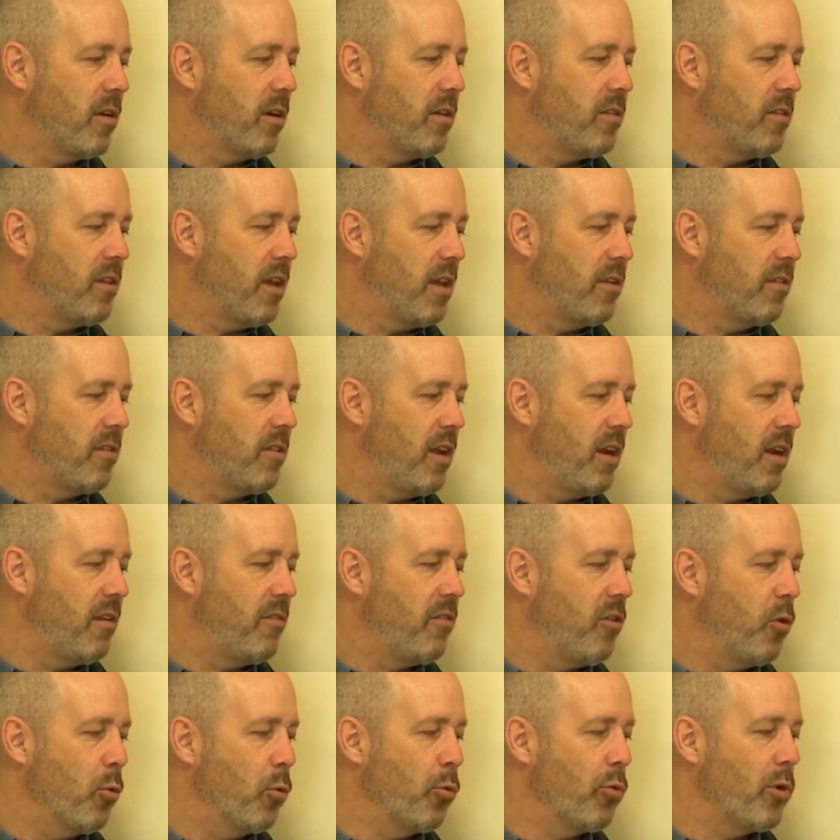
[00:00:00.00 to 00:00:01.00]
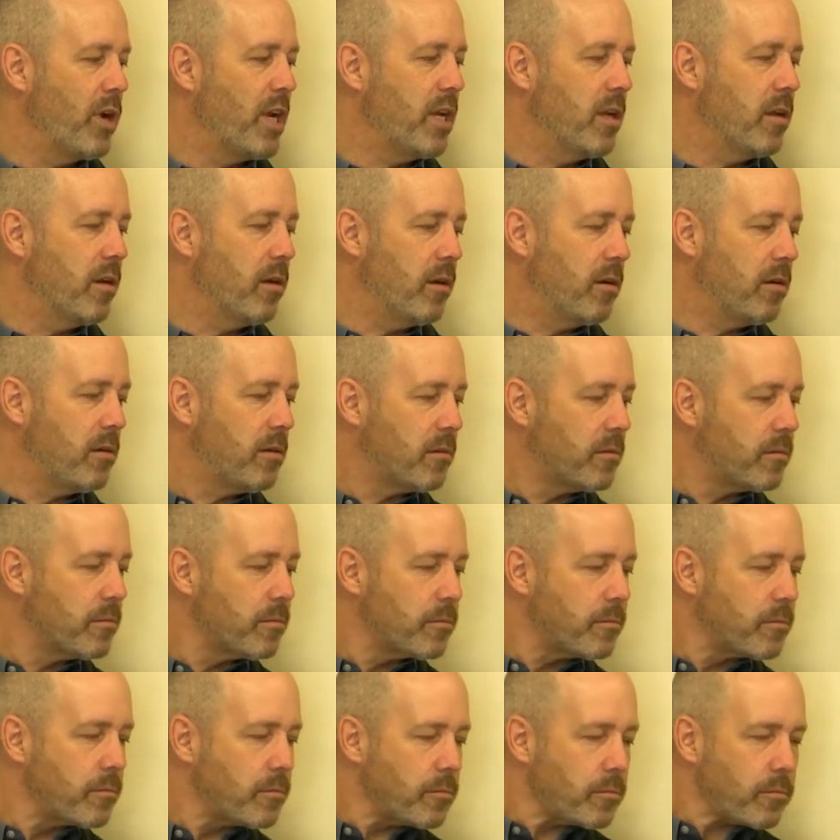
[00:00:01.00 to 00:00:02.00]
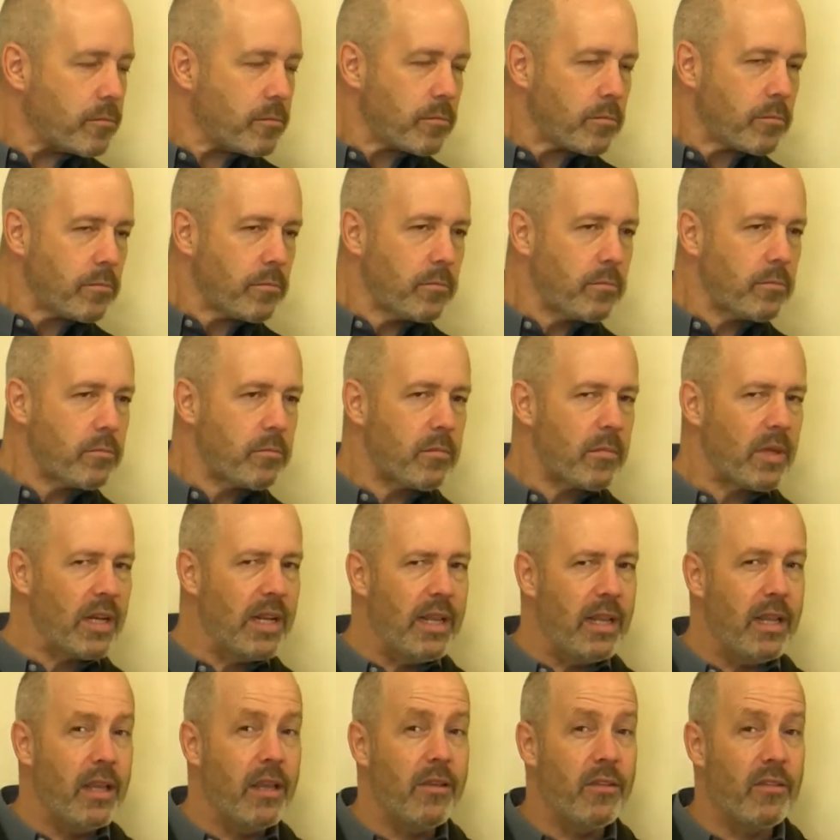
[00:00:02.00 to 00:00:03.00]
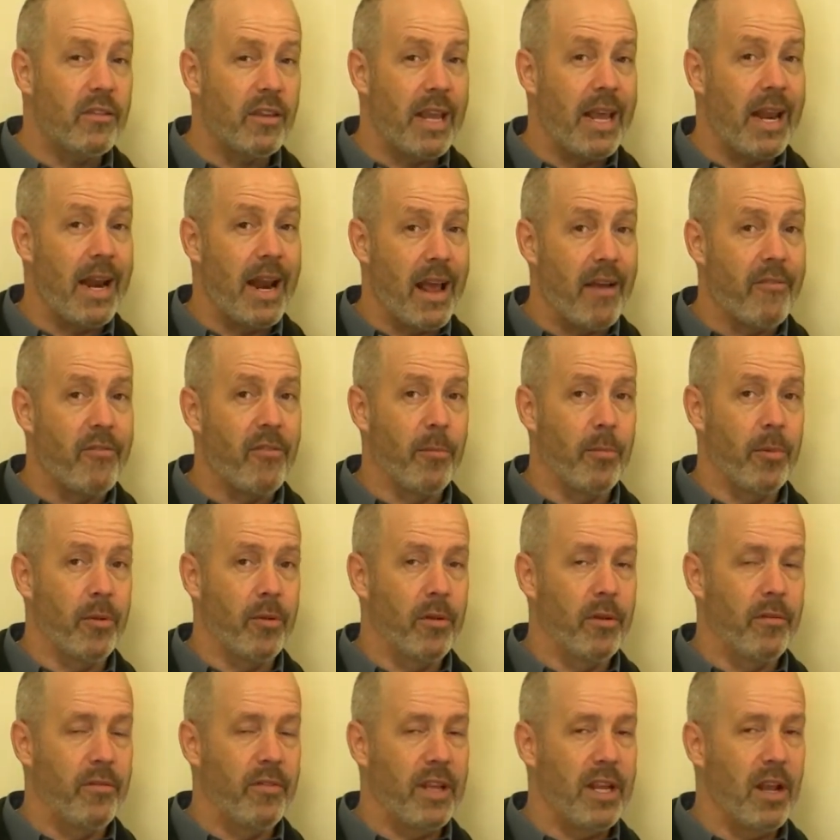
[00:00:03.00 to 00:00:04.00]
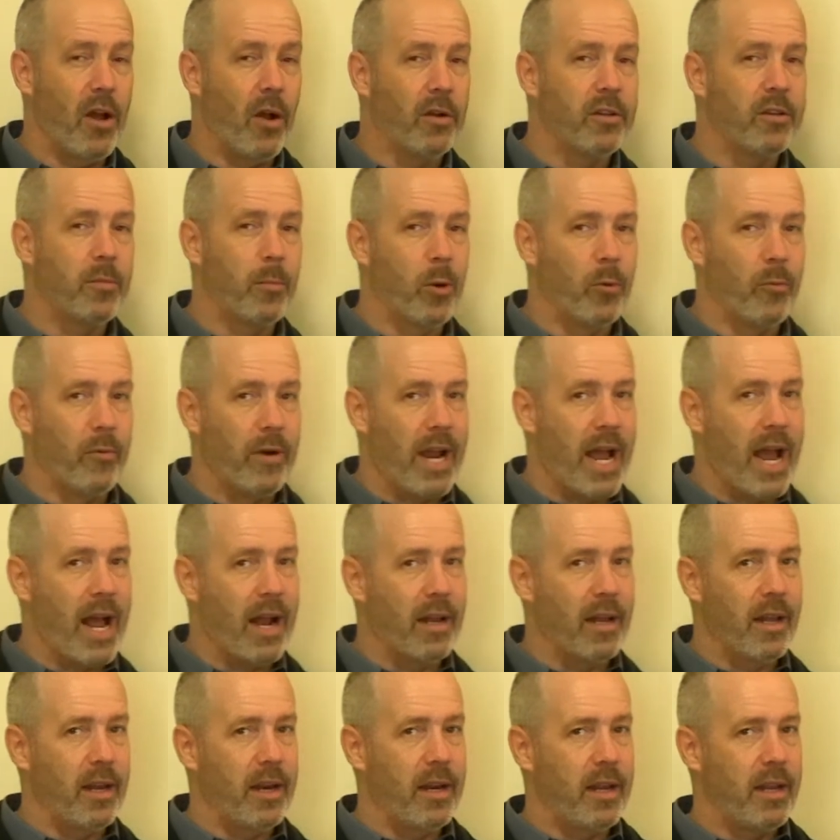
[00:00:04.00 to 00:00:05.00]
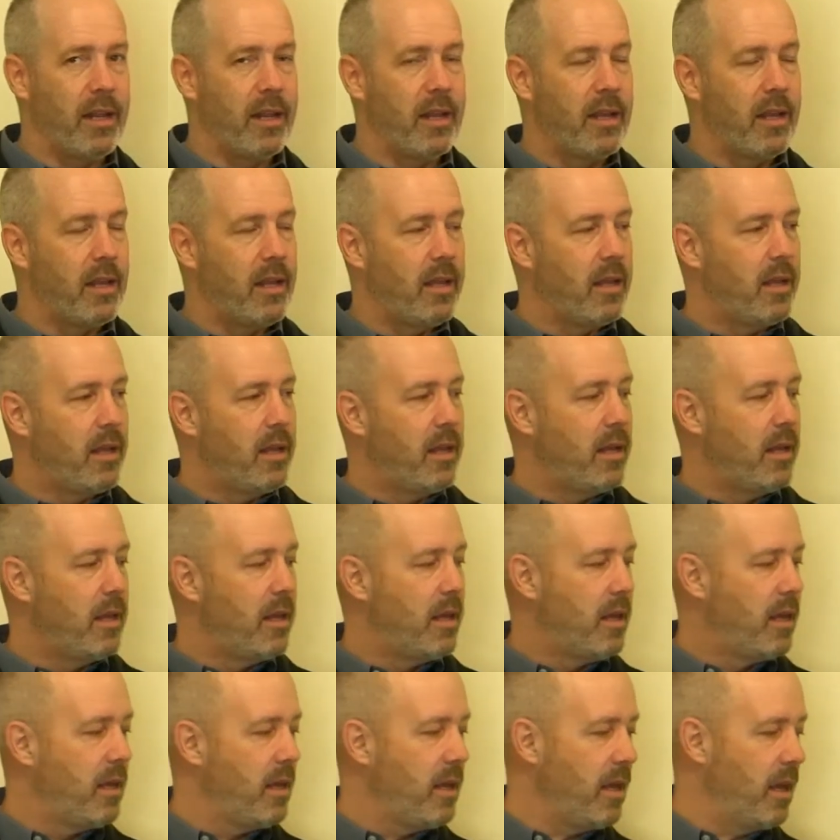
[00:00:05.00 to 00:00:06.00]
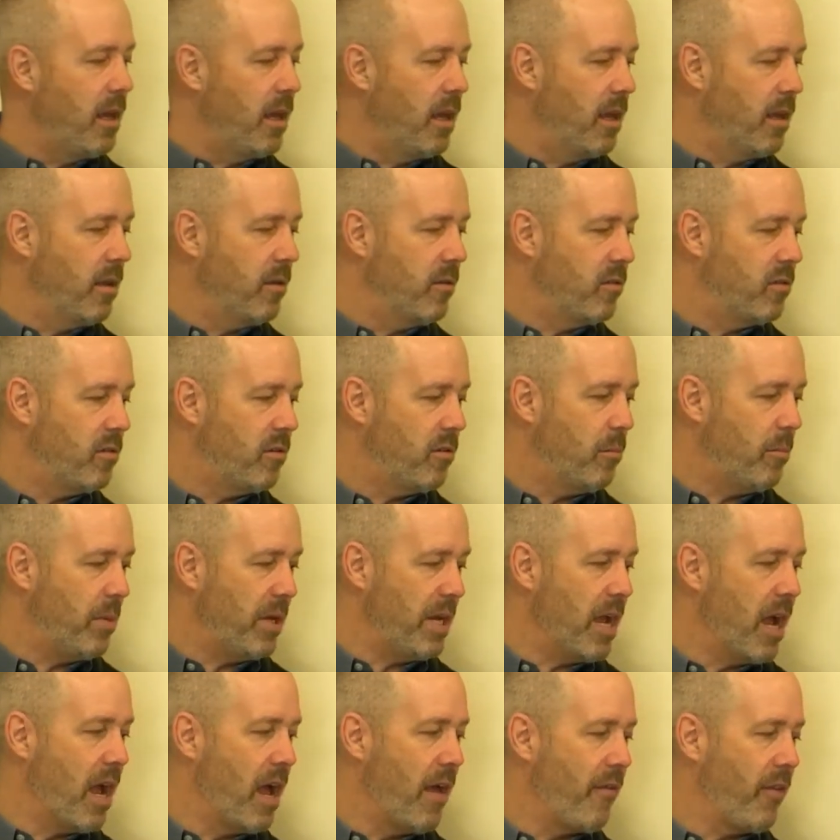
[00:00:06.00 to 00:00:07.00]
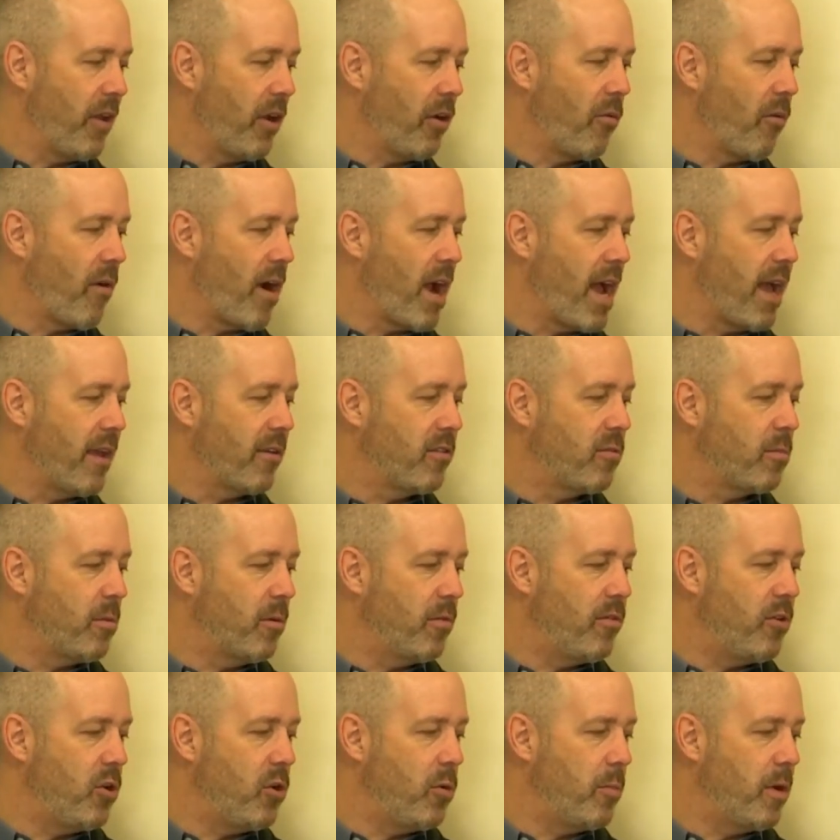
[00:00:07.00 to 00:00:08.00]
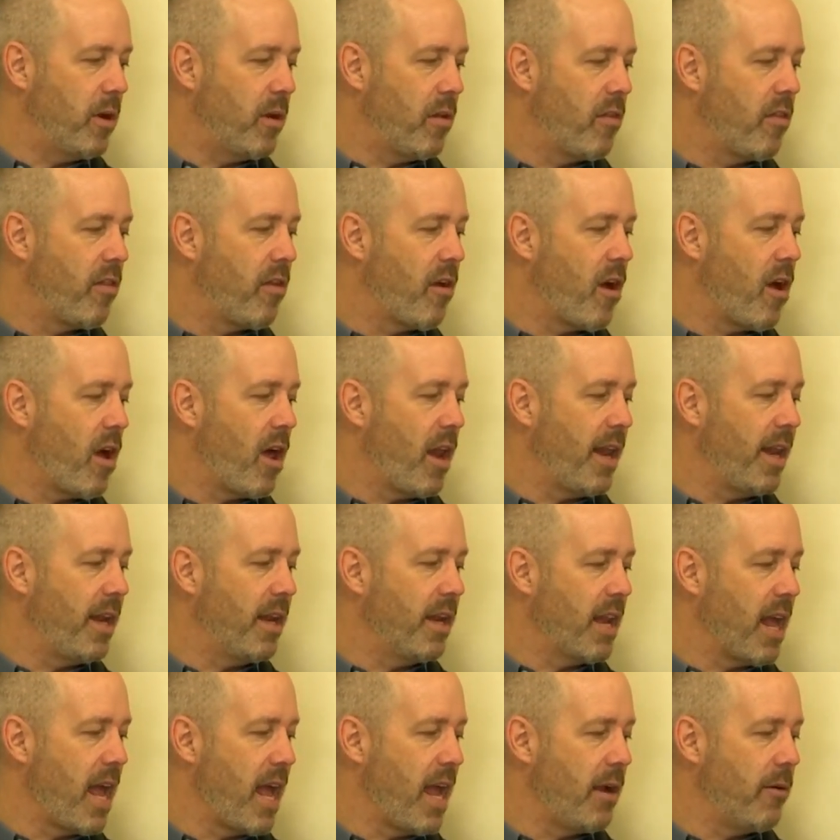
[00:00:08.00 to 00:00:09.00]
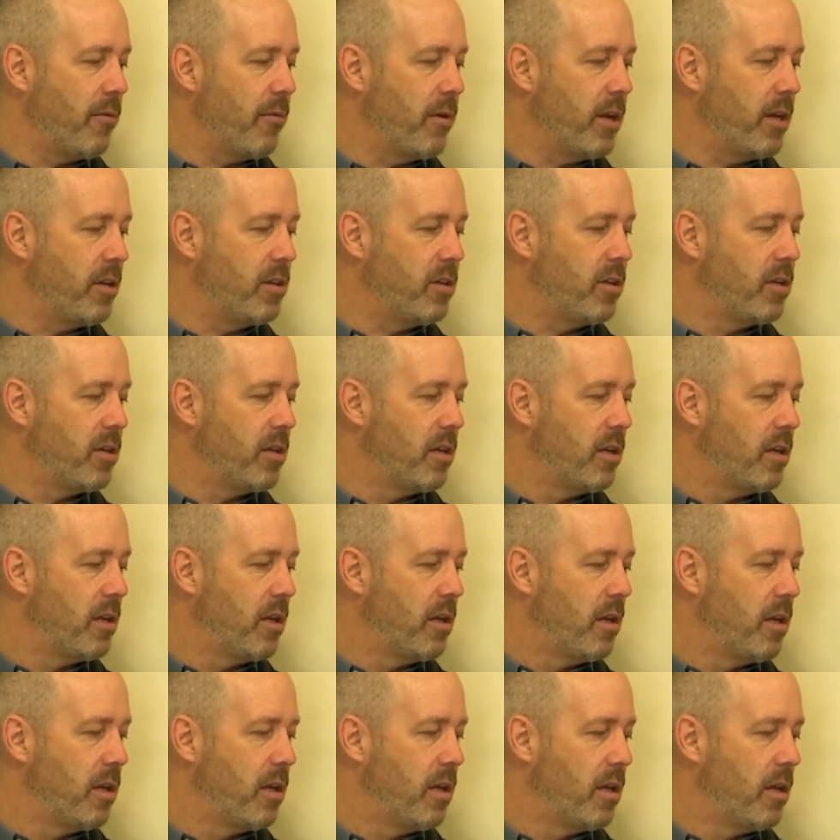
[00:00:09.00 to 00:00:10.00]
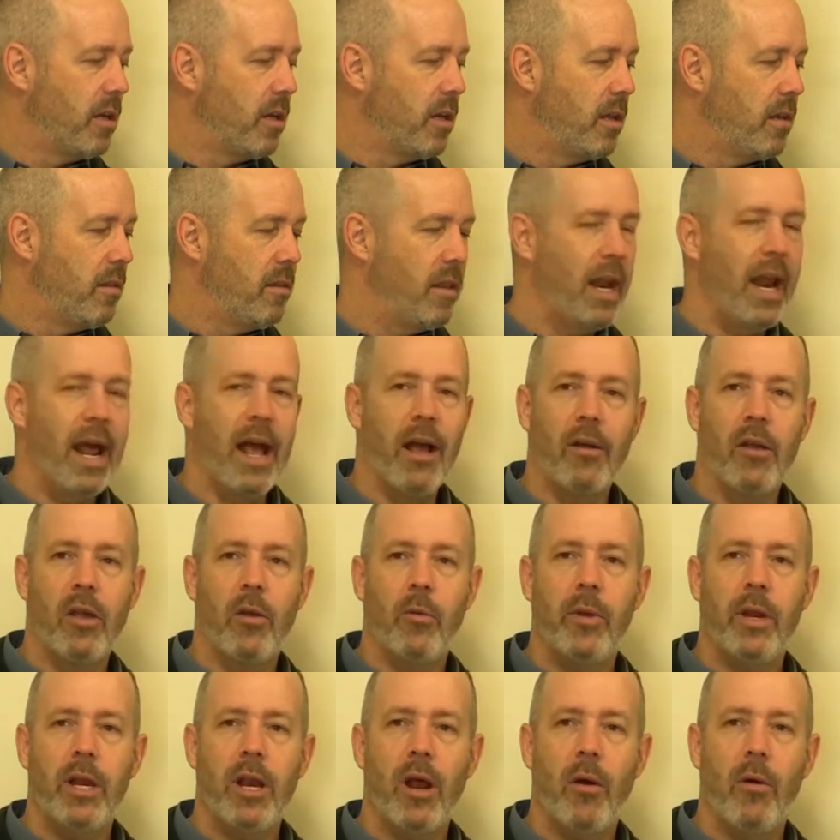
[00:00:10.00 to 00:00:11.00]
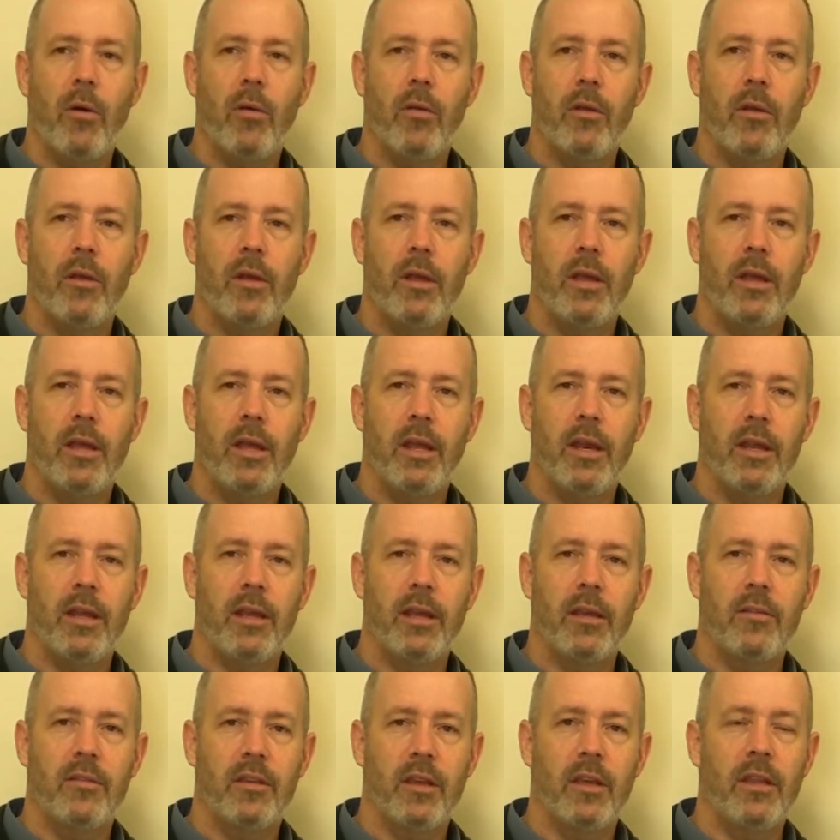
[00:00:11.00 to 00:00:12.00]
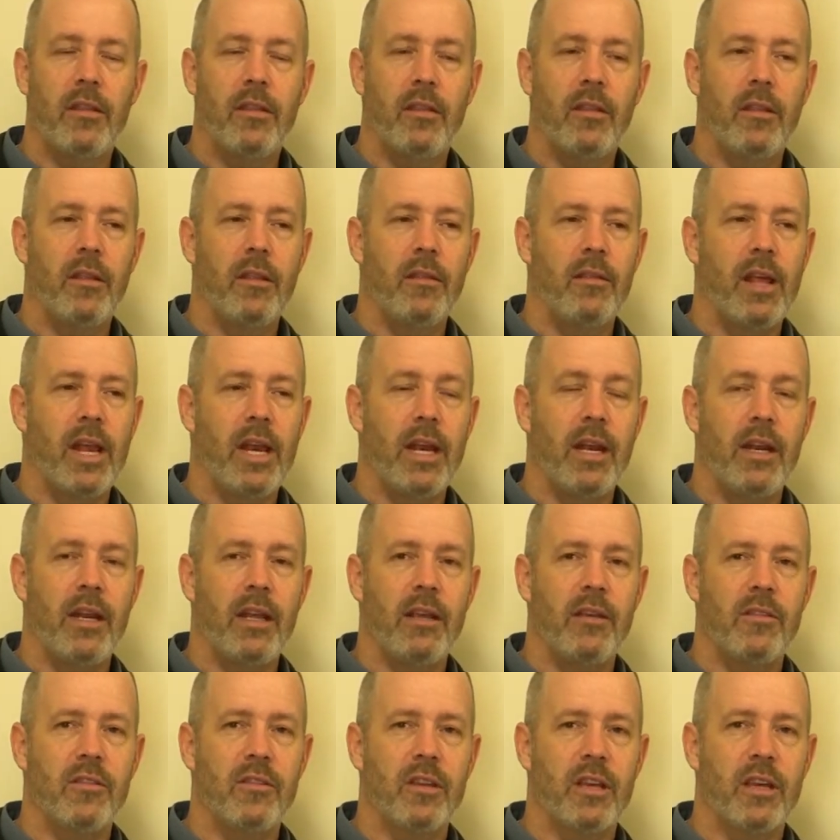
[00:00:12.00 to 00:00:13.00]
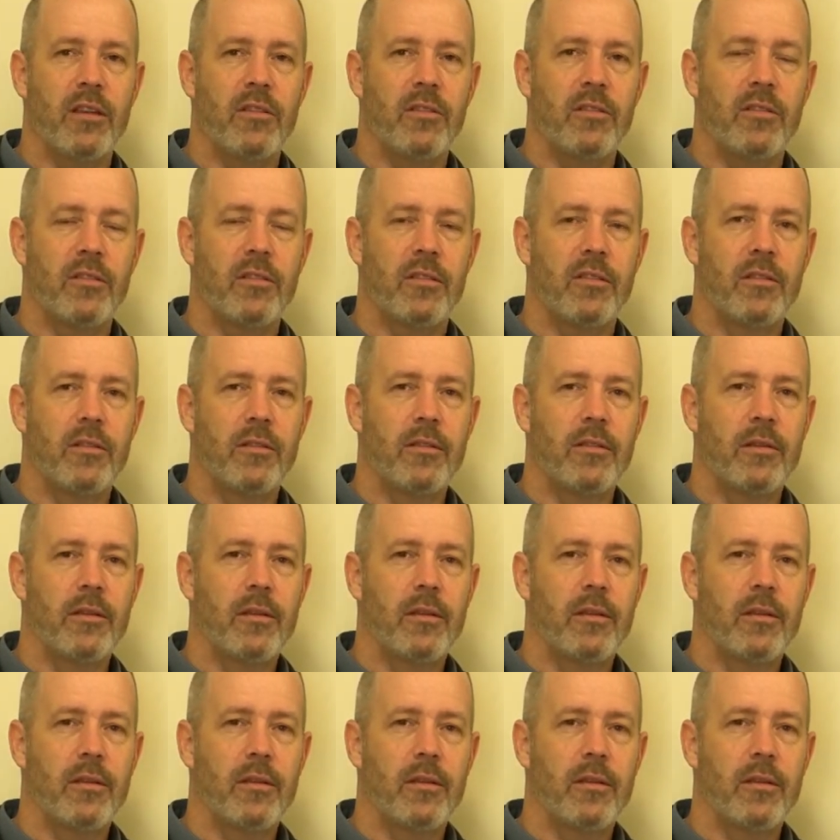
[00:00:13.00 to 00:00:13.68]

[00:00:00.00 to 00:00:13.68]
He says that if the real is ineffable, if the ultimate reality is beyond the grasp of human thought and language, then how can we know it, it that it exists?